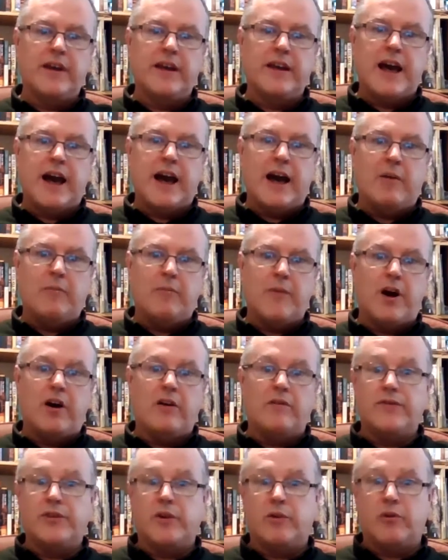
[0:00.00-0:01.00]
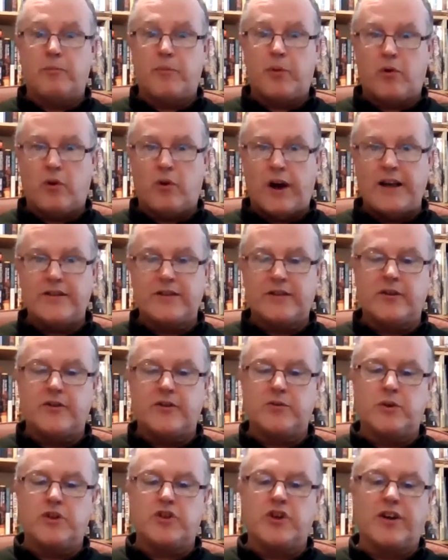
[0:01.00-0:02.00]
the
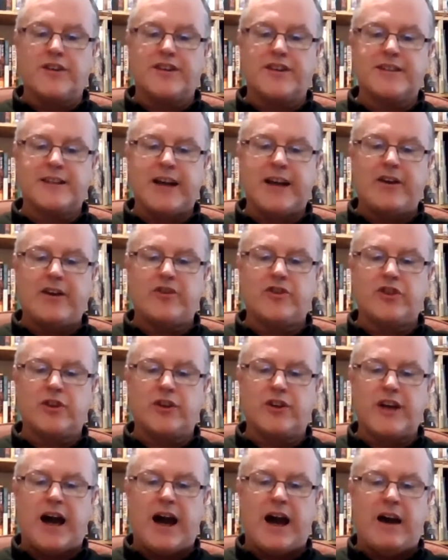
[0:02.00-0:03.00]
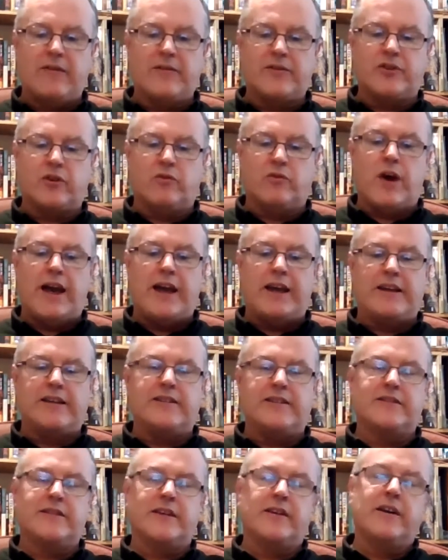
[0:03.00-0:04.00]
reprisals which are sanctioned after
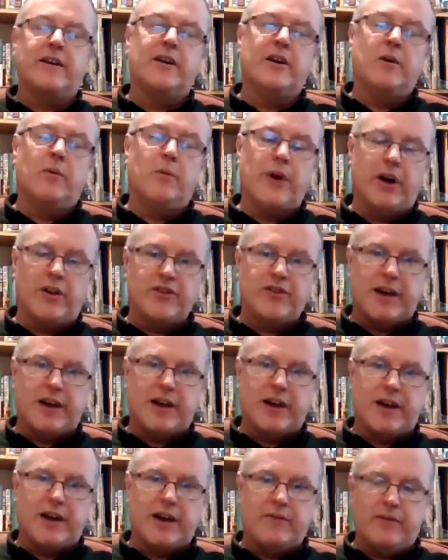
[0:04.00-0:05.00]
raids. We also have